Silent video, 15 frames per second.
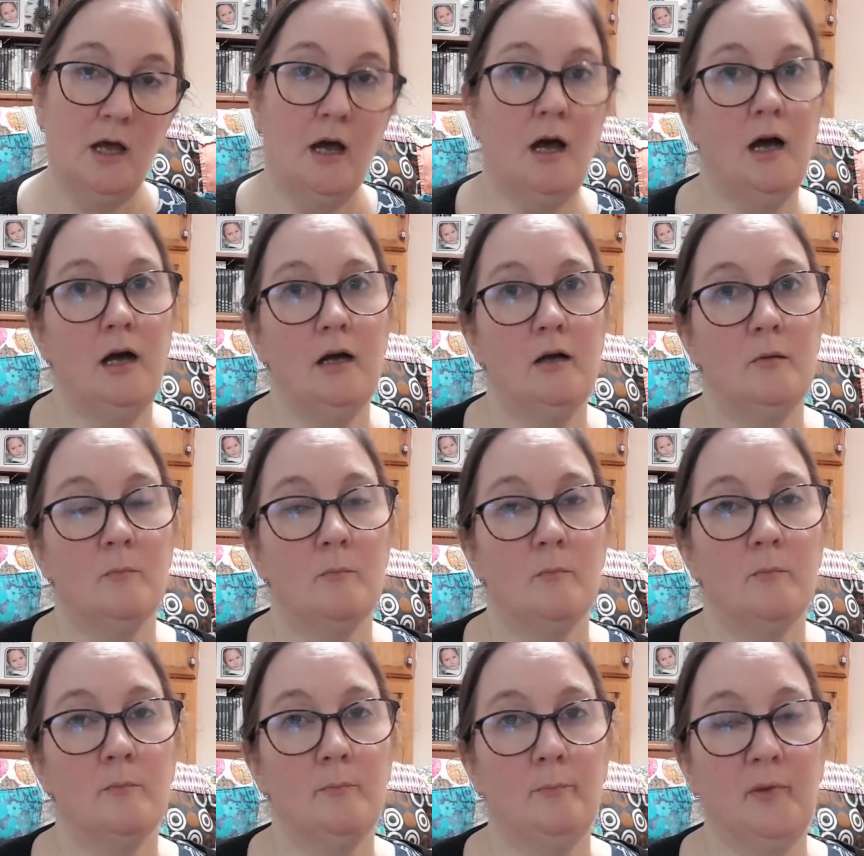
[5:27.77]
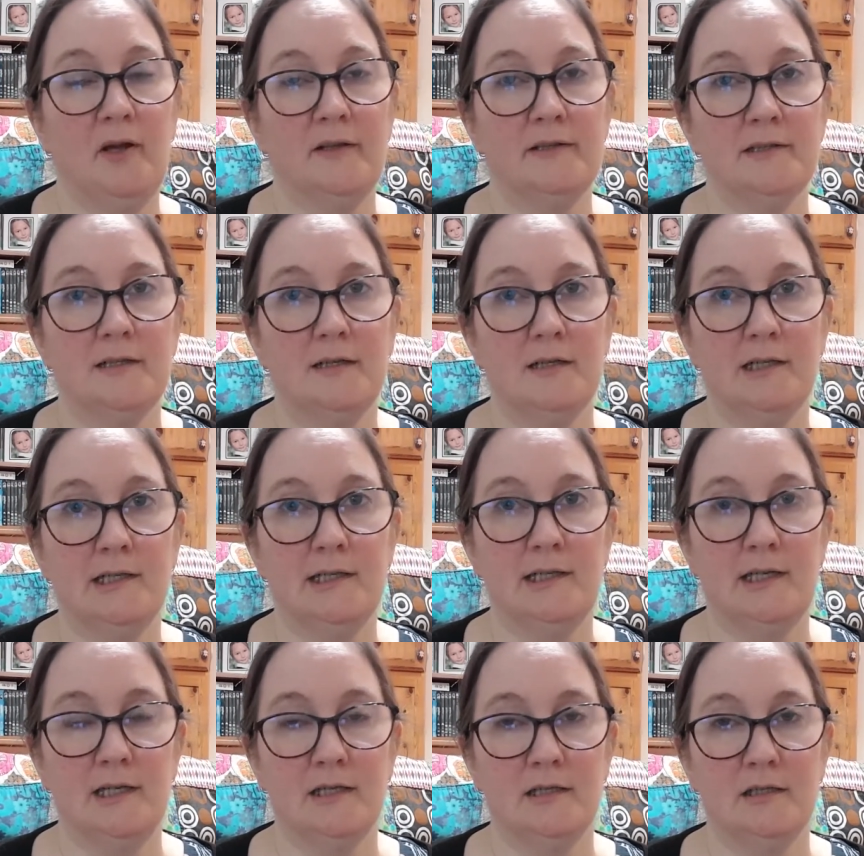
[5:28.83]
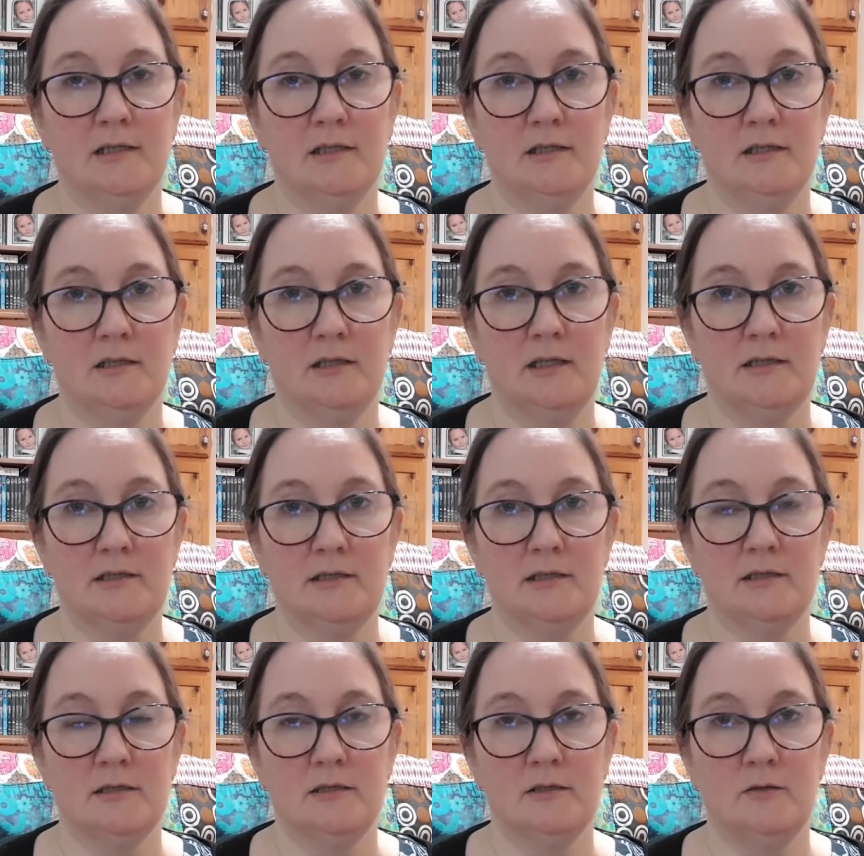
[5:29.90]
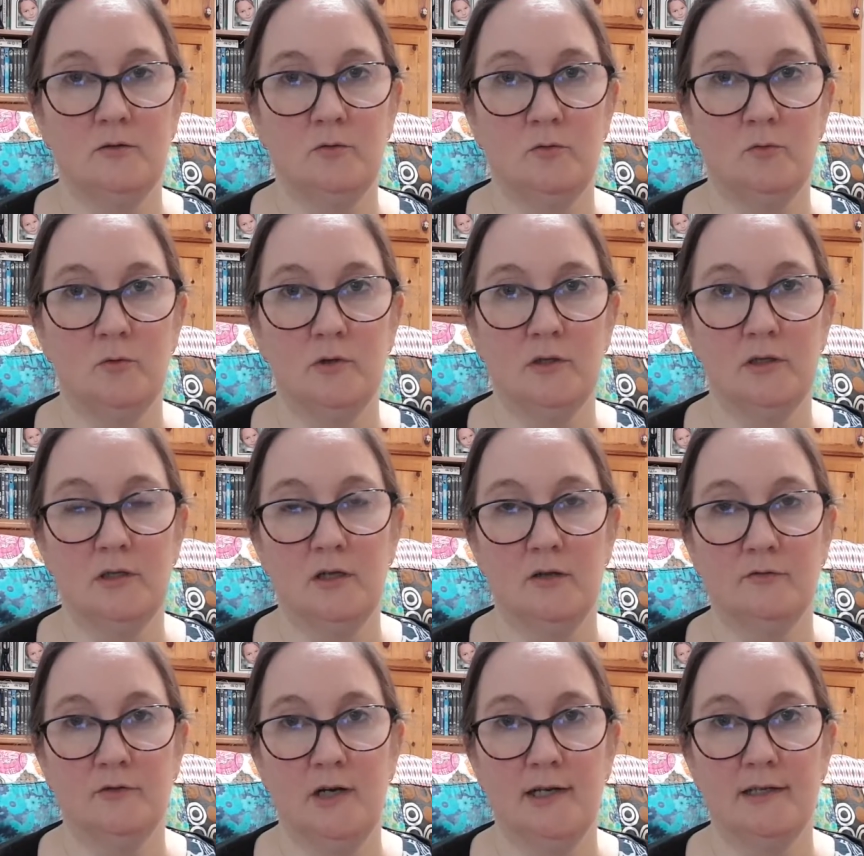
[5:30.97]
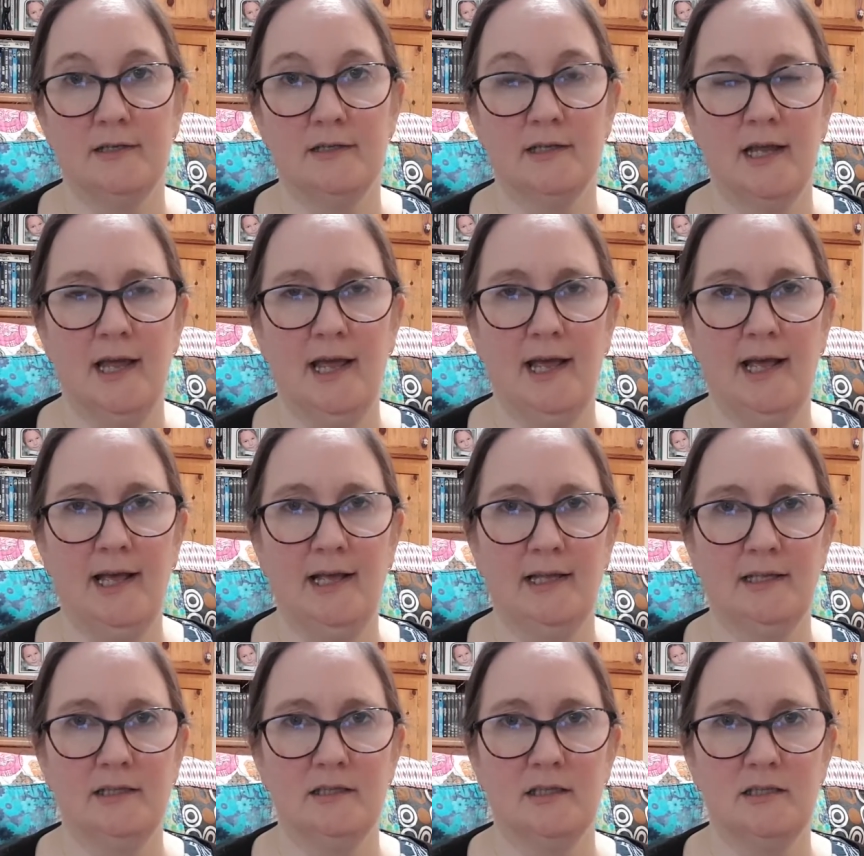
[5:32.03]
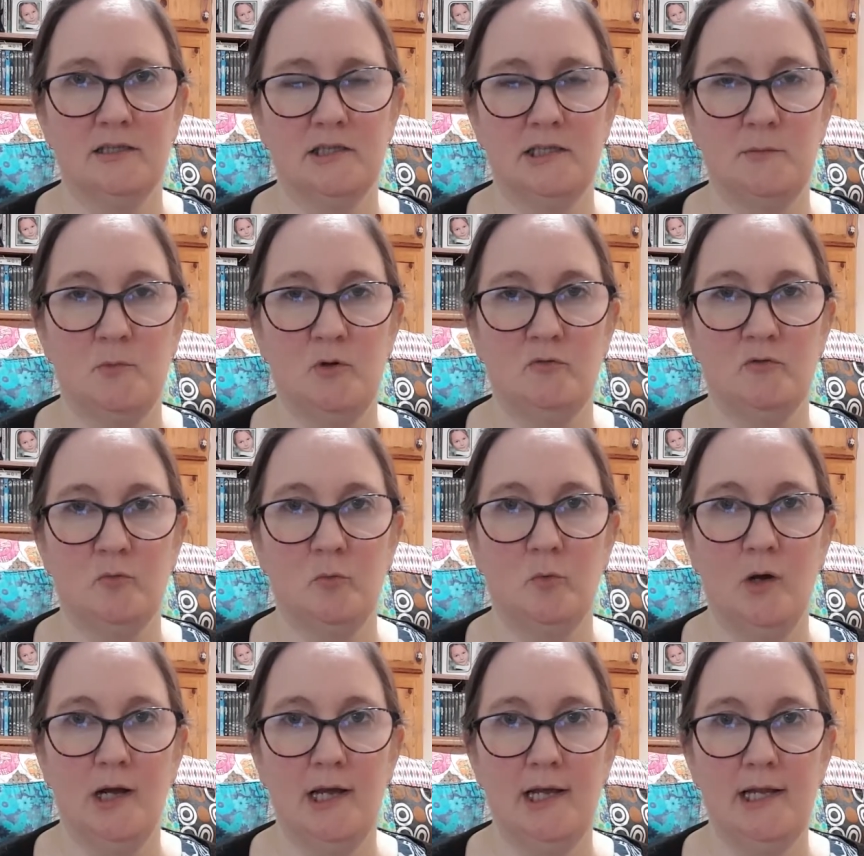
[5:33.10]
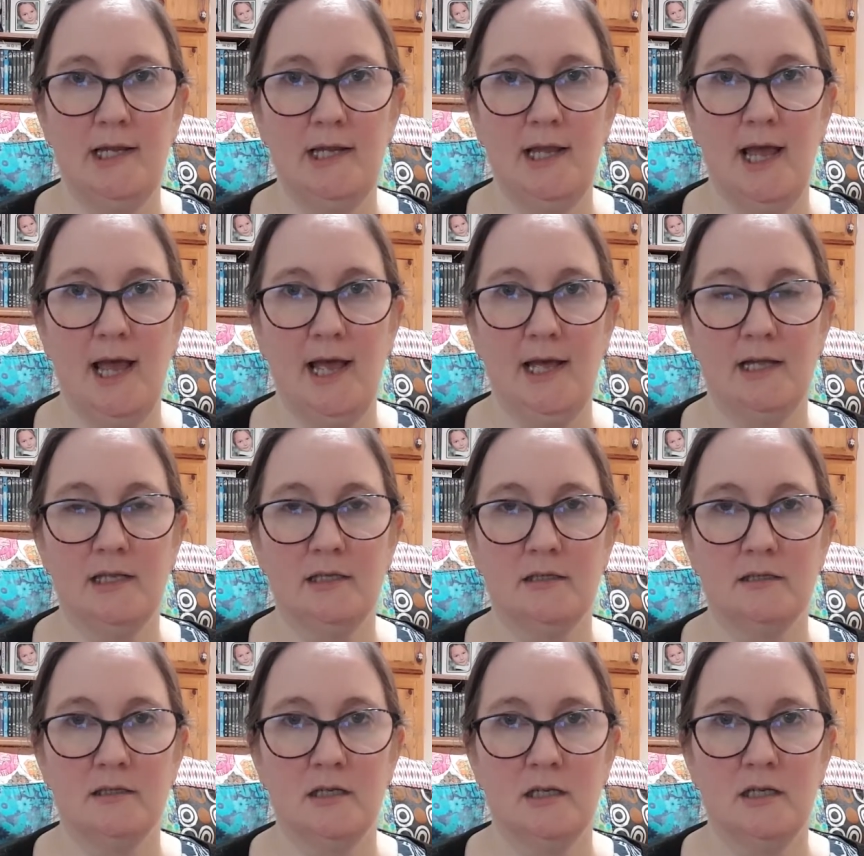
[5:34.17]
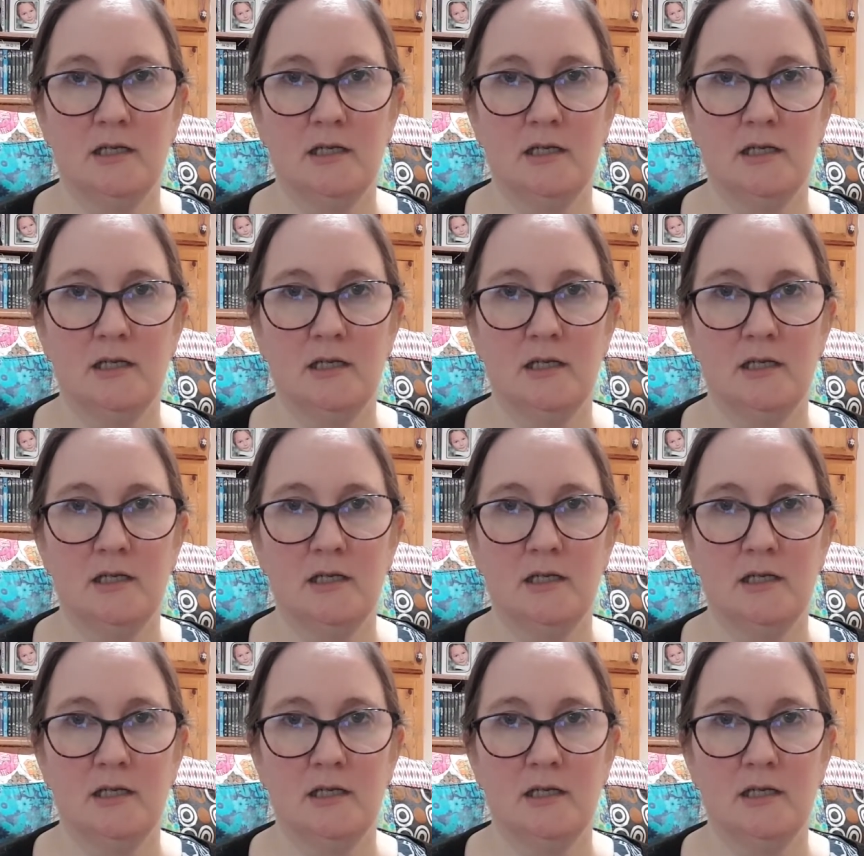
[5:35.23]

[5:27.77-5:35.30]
but I lent it to a friend and then she moved away and